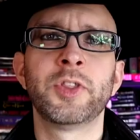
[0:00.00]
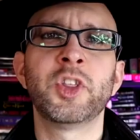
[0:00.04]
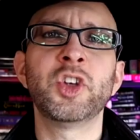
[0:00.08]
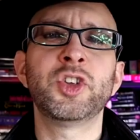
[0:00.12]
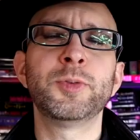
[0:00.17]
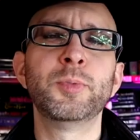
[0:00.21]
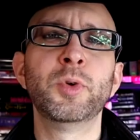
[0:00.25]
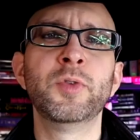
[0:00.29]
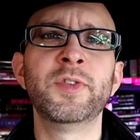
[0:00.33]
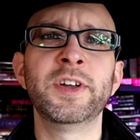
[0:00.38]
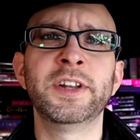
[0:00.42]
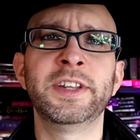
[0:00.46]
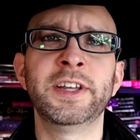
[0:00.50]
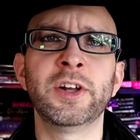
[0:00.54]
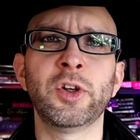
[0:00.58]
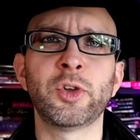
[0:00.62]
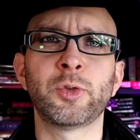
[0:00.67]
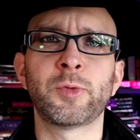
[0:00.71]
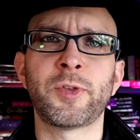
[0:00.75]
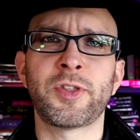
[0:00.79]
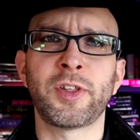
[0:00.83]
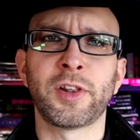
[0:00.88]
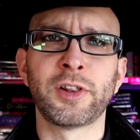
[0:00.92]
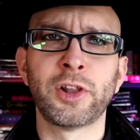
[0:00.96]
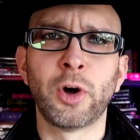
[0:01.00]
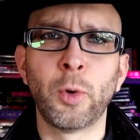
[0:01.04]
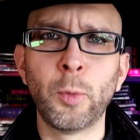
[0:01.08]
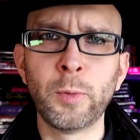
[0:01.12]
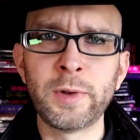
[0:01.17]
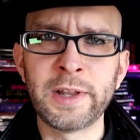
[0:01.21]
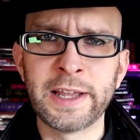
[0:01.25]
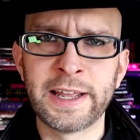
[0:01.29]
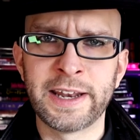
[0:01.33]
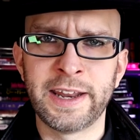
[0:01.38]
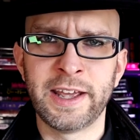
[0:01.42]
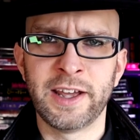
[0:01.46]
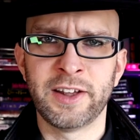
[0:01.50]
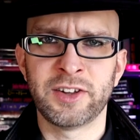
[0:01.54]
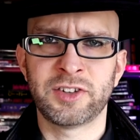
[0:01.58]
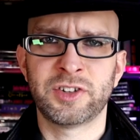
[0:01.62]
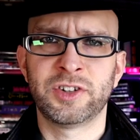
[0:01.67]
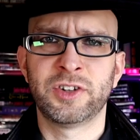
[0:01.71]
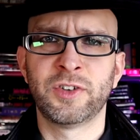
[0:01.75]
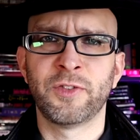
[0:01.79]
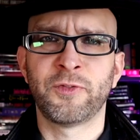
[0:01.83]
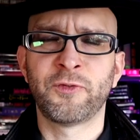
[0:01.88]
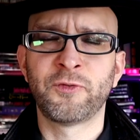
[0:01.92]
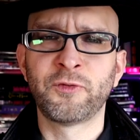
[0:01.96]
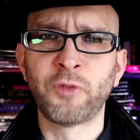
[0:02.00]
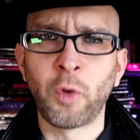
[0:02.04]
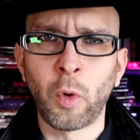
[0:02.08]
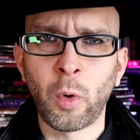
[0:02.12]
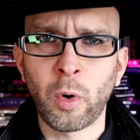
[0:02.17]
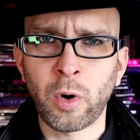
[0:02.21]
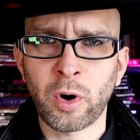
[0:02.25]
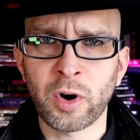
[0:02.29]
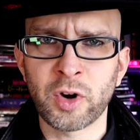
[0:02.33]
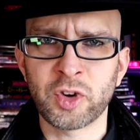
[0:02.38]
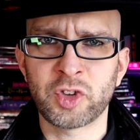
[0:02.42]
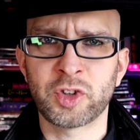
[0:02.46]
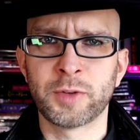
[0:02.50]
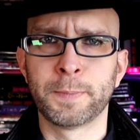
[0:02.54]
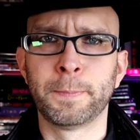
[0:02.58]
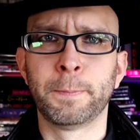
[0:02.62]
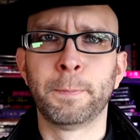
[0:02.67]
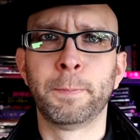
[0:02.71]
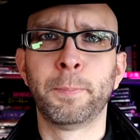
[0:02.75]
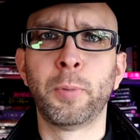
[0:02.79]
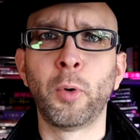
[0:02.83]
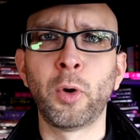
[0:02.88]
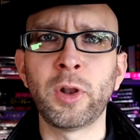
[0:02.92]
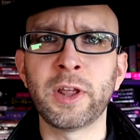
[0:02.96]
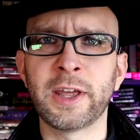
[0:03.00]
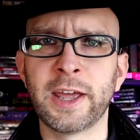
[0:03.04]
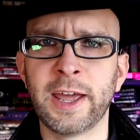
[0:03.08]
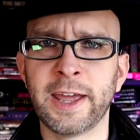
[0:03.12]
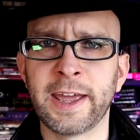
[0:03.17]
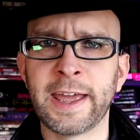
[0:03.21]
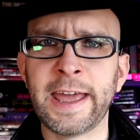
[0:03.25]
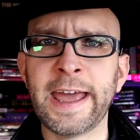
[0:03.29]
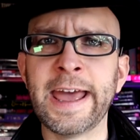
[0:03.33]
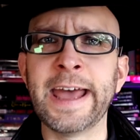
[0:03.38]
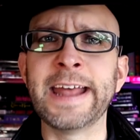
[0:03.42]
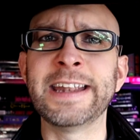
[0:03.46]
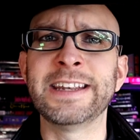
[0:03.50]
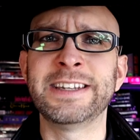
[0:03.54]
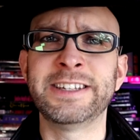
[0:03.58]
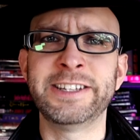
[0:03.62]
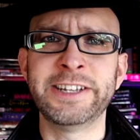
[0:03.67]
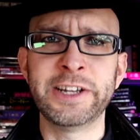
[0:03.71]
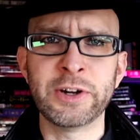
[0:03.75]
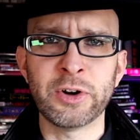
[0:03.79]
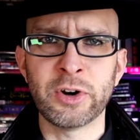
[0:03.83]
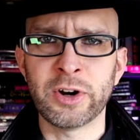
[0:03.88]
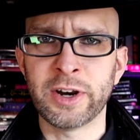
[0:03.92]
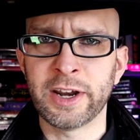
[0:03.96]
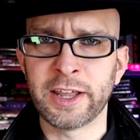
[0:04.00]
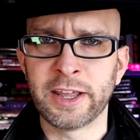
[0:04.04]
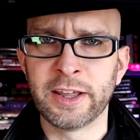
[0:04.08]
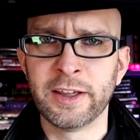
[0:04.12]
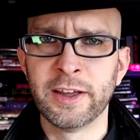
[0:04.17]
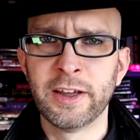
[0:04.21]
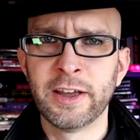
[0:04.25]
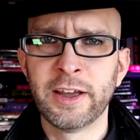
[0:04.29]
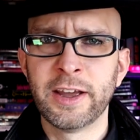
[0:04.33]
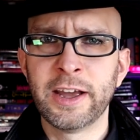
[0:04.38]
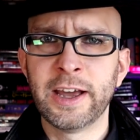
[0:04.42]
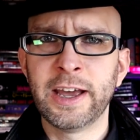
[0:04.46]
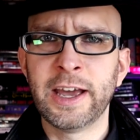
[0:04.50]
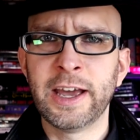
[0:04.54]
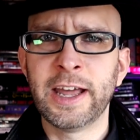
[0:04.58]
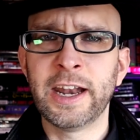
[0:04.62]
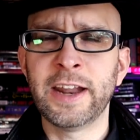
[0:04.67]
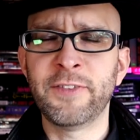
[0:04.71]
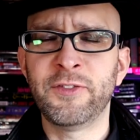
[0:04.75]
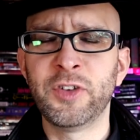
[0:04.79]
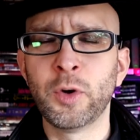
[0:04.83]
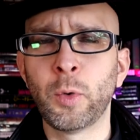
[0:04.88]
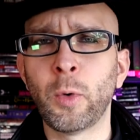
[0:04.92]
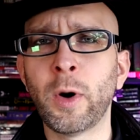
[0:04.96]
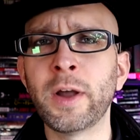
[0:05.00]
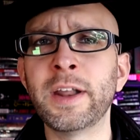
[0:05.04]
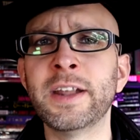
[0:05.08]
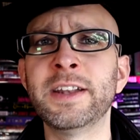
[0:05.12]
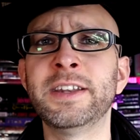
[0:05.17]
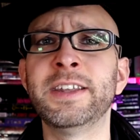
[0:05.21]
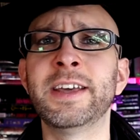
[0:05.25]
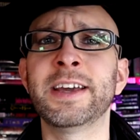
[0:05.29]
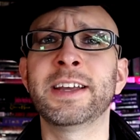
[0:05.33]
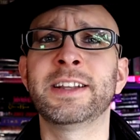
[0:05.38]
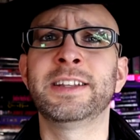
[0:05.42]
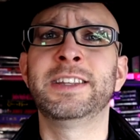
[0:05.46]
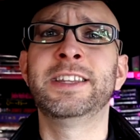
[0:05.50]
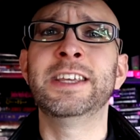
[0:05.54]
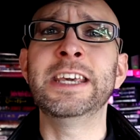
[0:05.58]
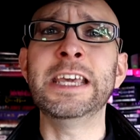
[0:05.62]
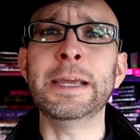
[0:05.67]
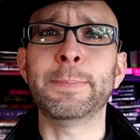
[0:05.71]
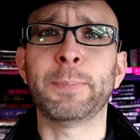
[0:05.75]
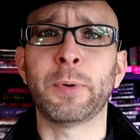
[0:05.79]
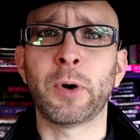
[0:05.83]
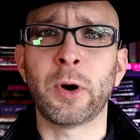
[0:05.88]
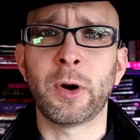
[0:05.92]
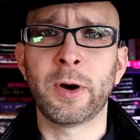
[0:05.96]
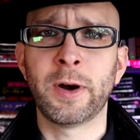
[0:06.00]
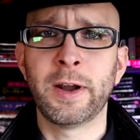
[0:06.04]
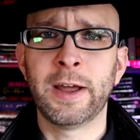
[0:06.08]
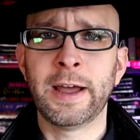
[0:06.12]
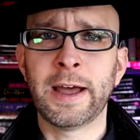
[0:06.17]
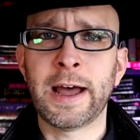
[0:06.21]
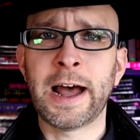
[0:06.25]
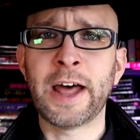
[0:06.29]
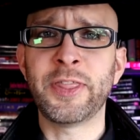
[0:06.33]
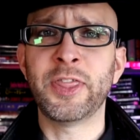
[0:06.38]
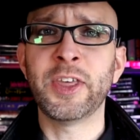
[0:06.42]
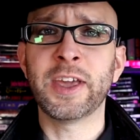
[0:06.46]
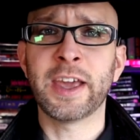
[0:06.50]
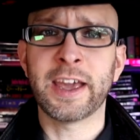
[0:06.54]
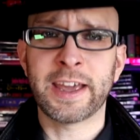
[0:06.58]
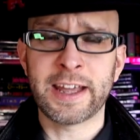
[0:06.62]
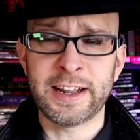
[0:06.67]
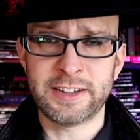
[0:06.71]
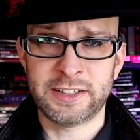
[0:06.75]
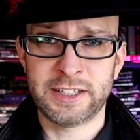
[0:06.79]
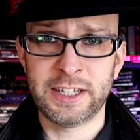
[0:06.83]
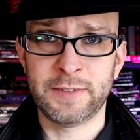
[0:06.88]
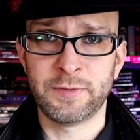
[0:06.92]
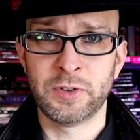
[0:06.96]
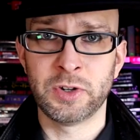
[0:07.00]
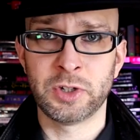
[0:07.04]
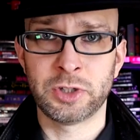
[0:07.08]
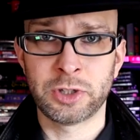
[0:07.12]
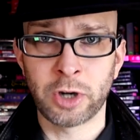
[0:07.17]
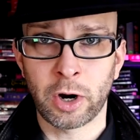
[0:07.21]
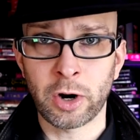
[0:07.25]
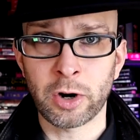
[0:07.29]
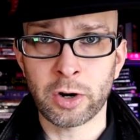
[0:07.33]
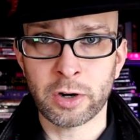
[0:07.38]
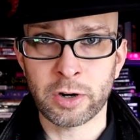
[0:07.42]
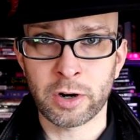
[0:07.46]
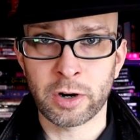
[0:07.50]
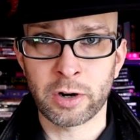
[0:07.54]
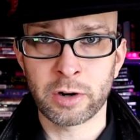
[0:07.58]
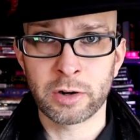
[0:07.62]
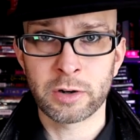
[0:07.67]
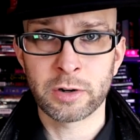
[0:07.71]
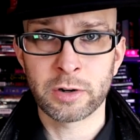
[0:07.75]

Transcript: This movie deals with loneliness, divorce, bullying, and tyranny, and if you want to dig deeper, I think it gets even darker.